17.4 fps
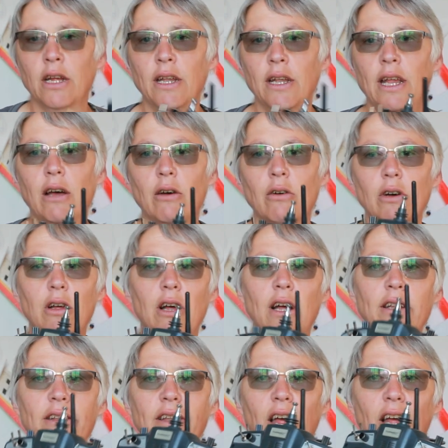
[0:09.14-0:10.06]
Now
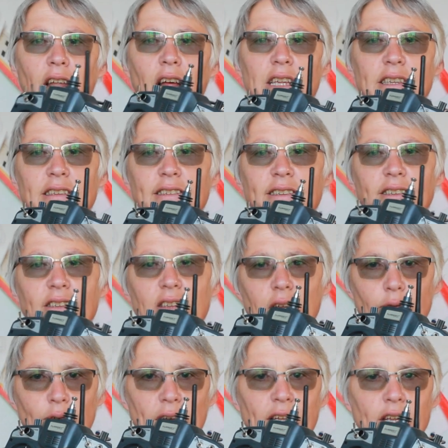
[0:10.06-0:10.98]
I, I, like this
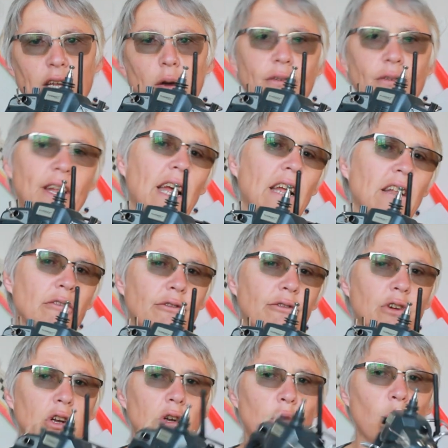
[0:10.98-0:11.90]
radio, I've had it
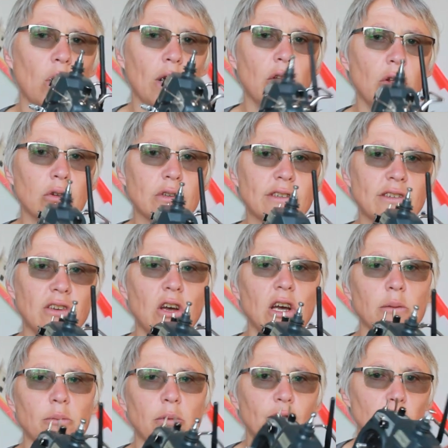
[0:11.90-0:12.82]
for quite a long
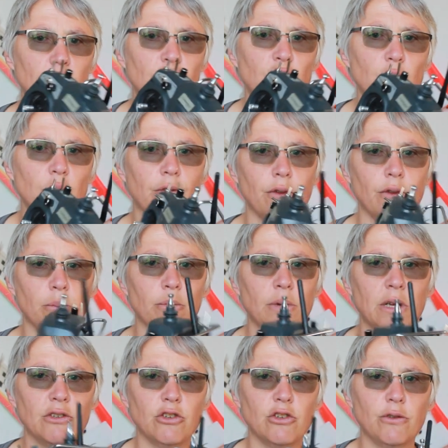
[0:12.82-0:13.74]
time. I've got two of
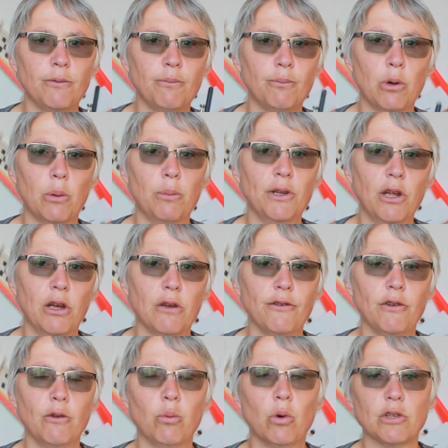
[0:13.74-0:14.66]
them as you probably know
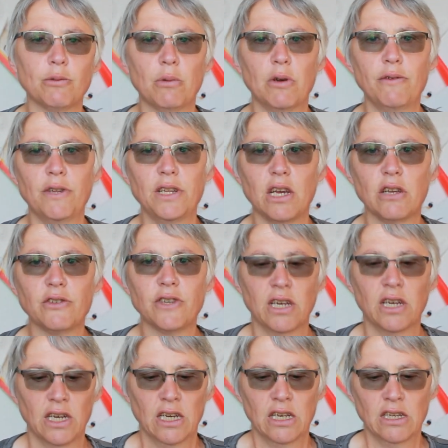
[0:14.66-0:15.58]
if you've watched my videos.
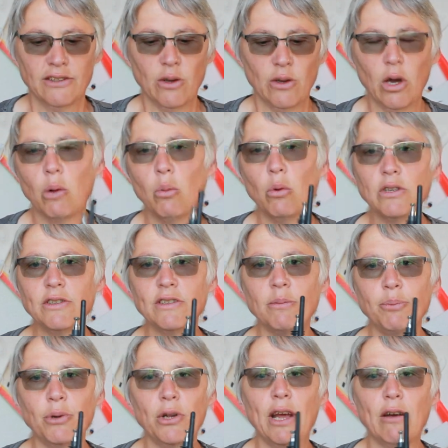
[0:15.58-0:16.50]
So I want
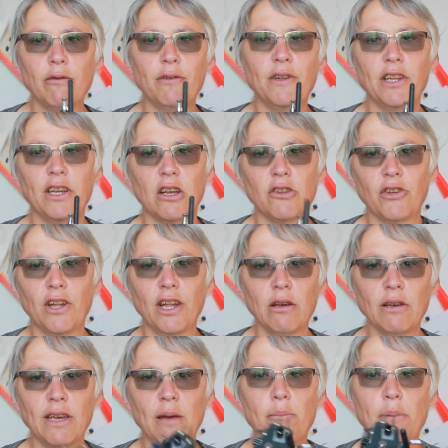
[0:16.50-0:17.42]
to put out videos. I
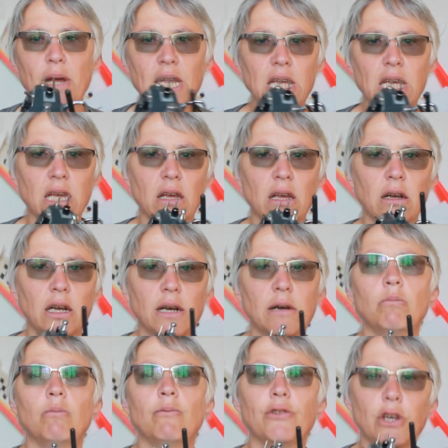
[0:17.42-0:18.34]
don't get many
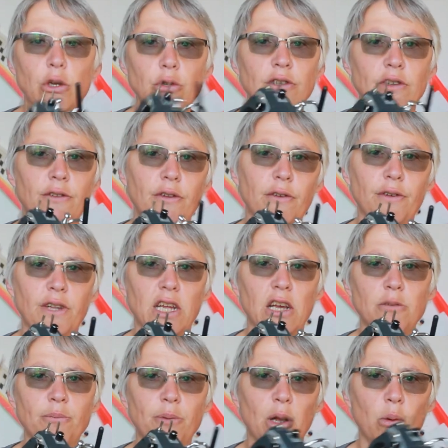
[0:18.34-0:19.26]
um, views of the
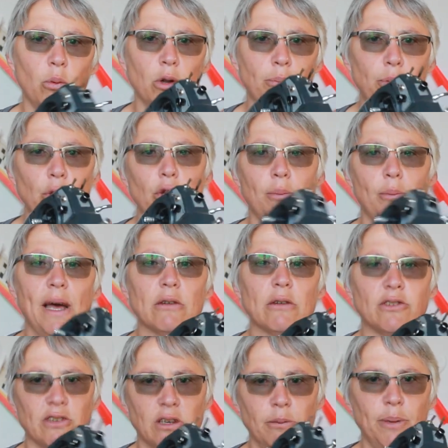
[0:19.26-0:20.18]
videos but I want to put them
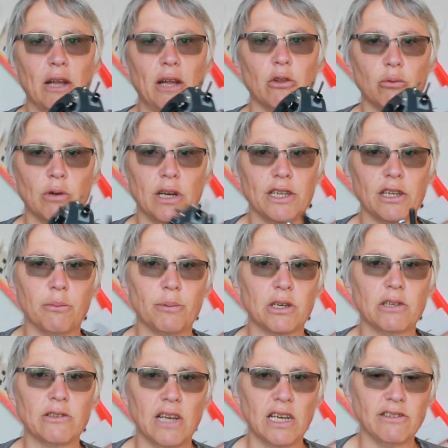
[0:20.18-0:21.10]
out about the radio
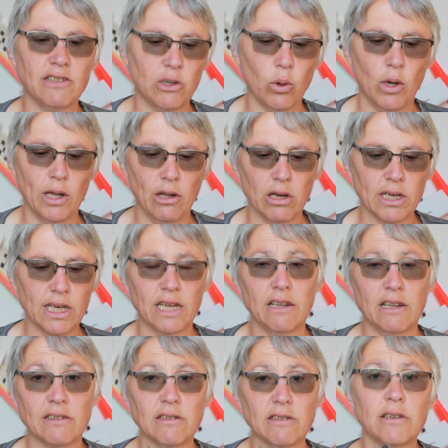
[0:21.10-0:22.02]
because I actually quite like
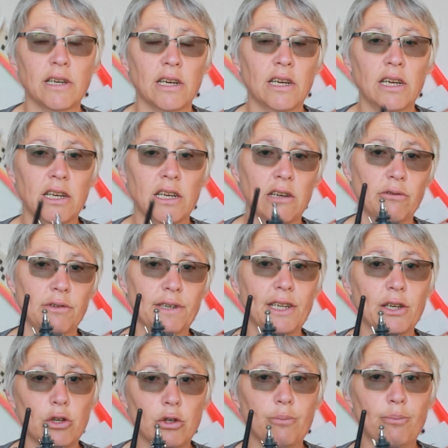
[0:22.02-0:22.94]
it and it's a, a
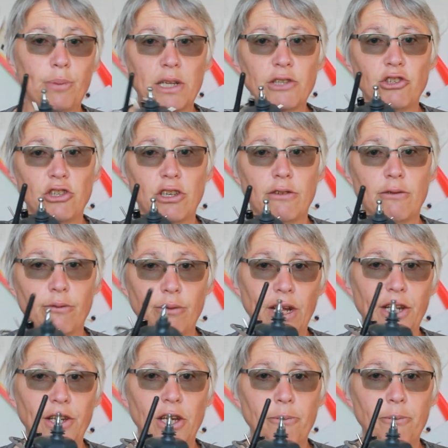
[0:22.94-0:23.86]
really good budget
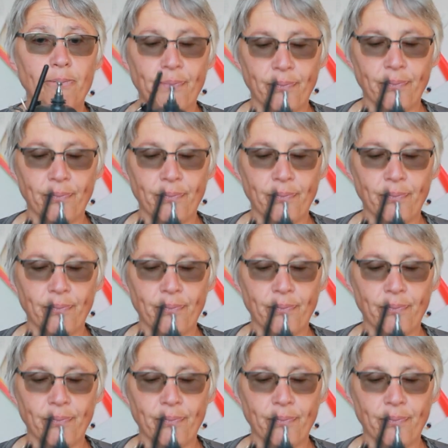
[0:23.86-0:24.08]
radio.